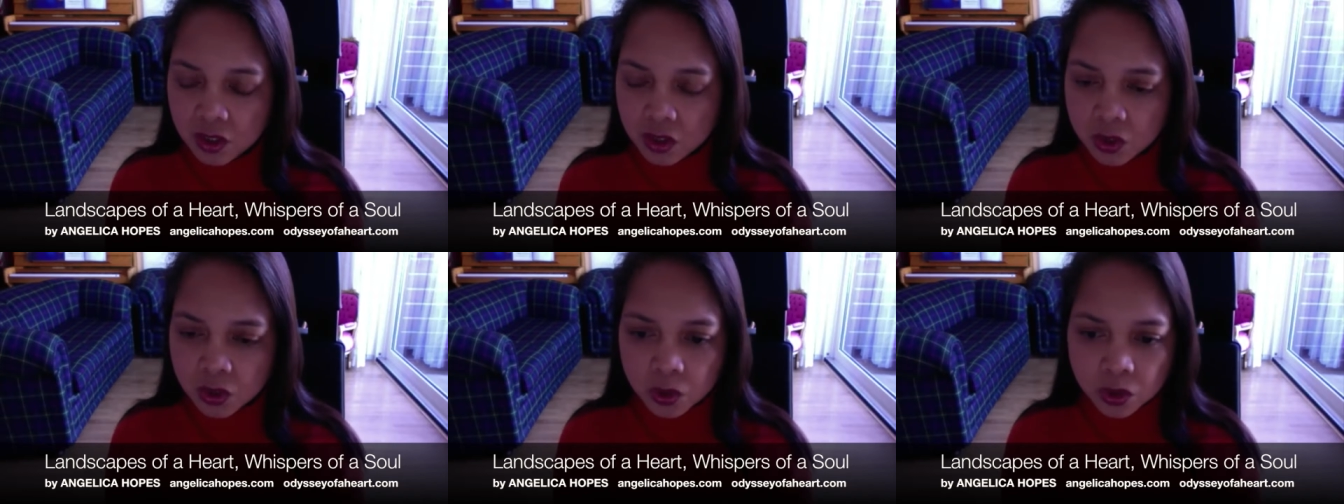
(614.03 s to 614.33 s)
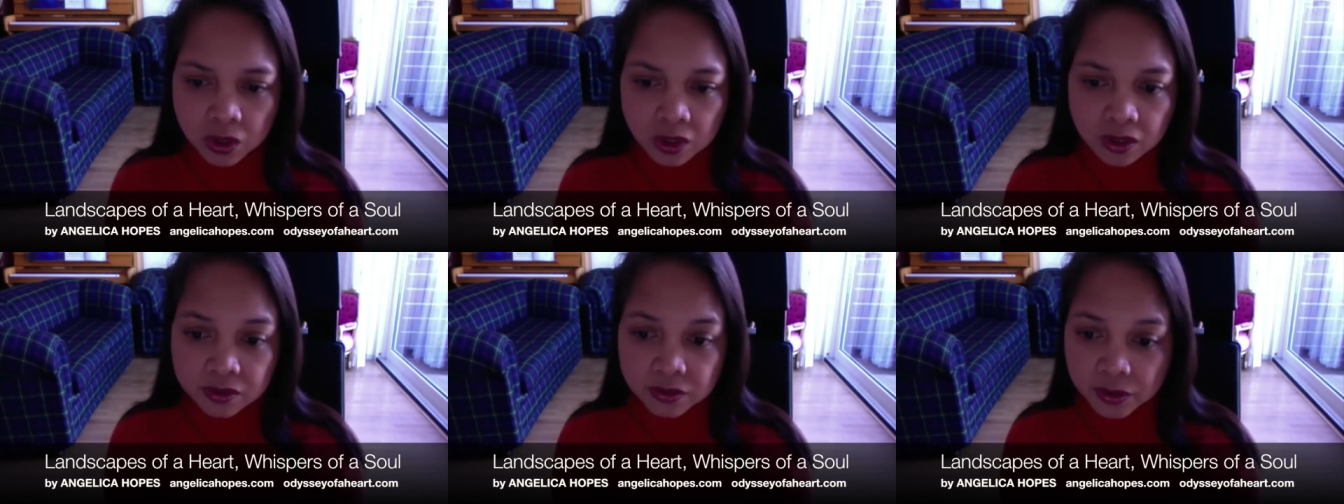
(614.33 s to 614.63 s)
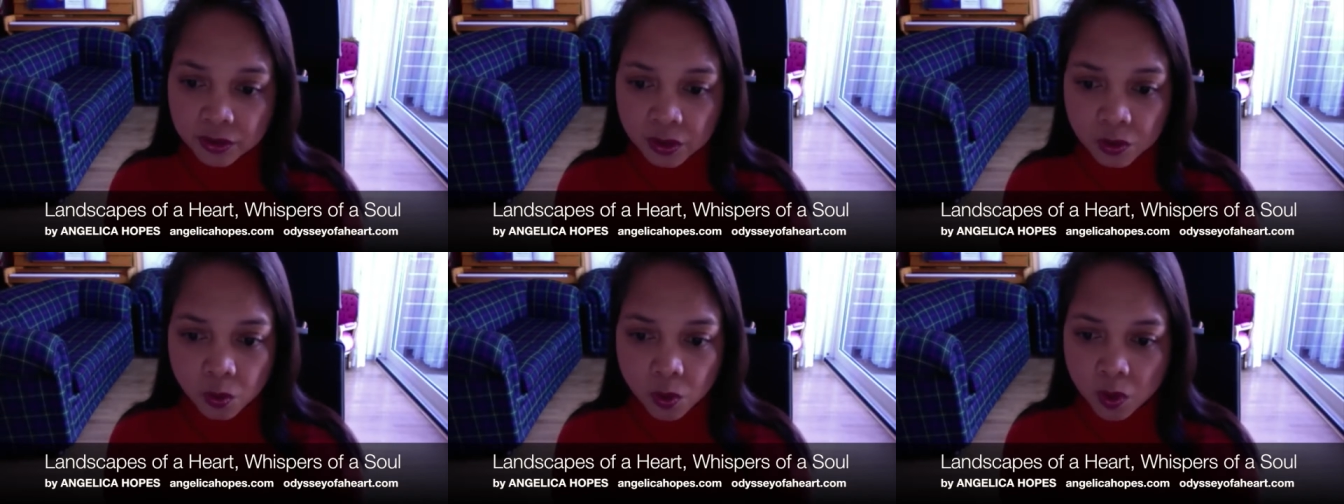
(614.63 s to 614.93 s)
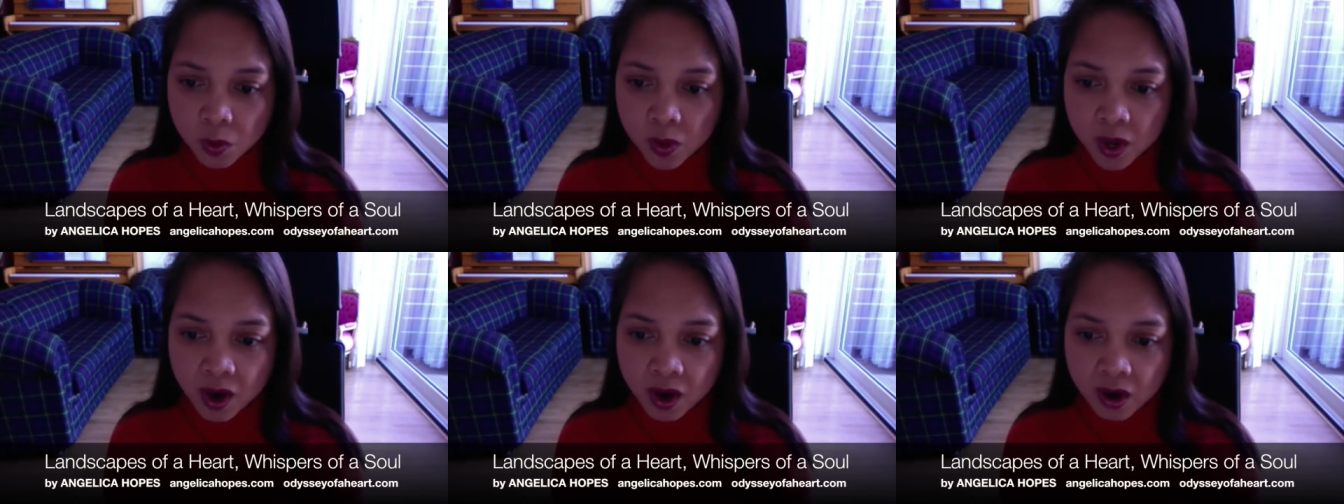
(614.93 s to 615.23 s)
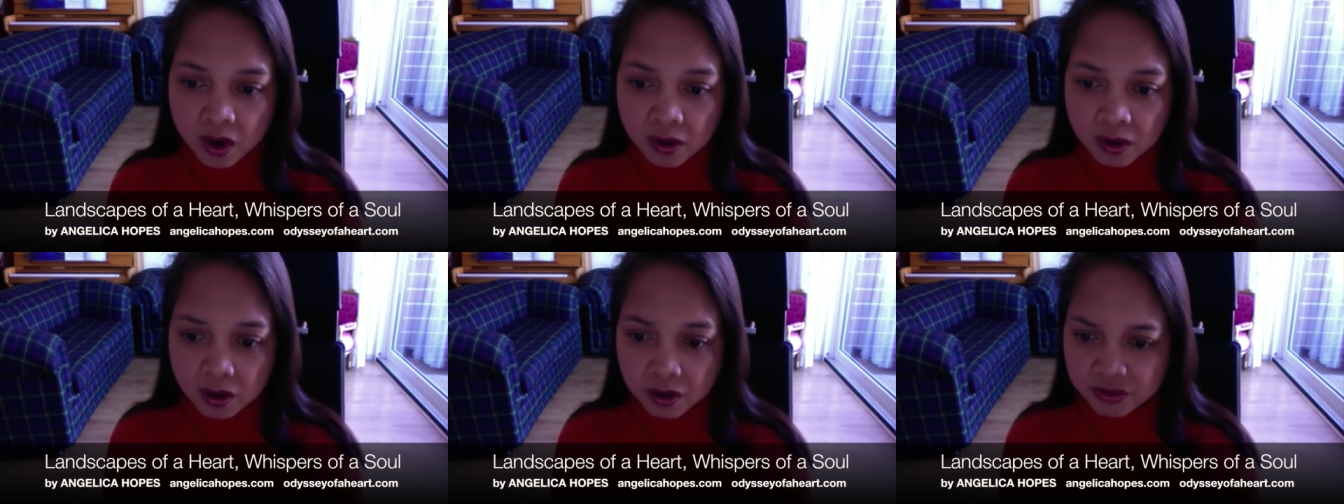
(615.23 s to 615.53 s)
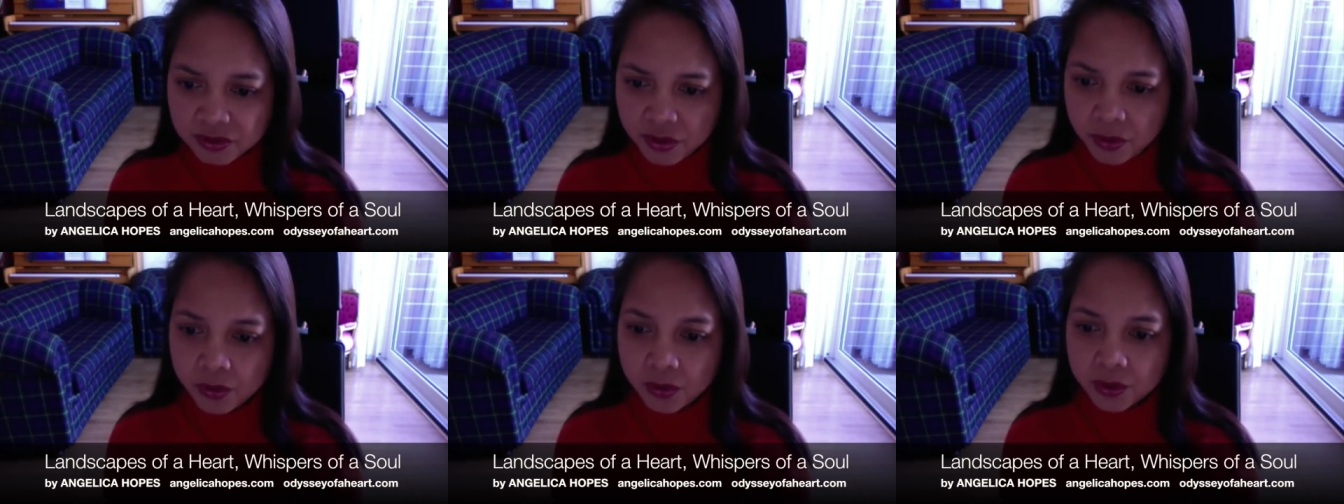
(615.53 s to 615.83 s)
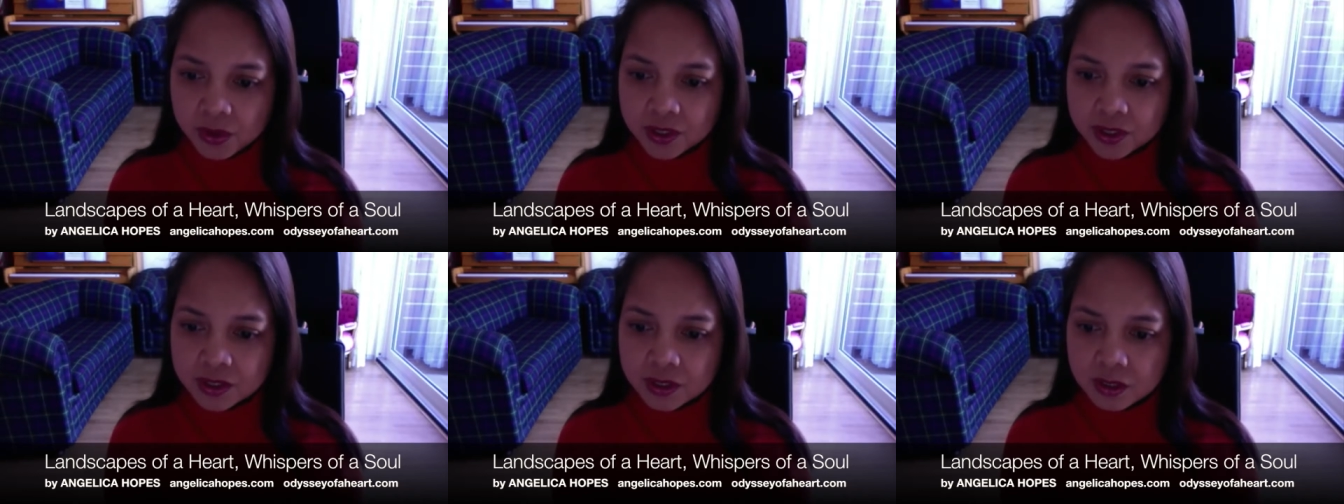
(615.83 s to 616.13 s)
You told her where we are, of
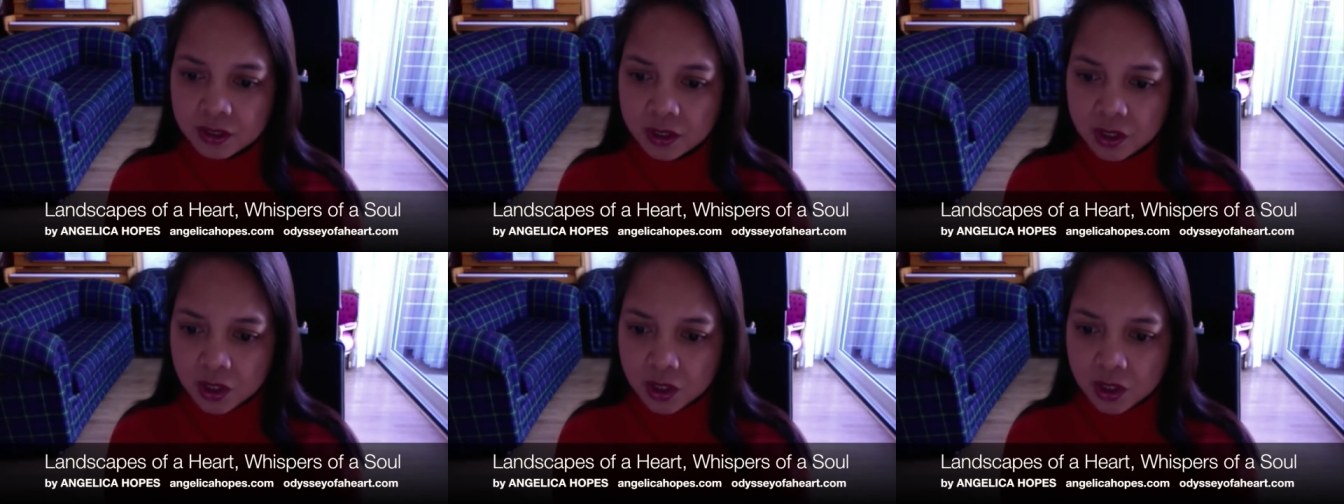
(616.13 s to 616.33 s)
course.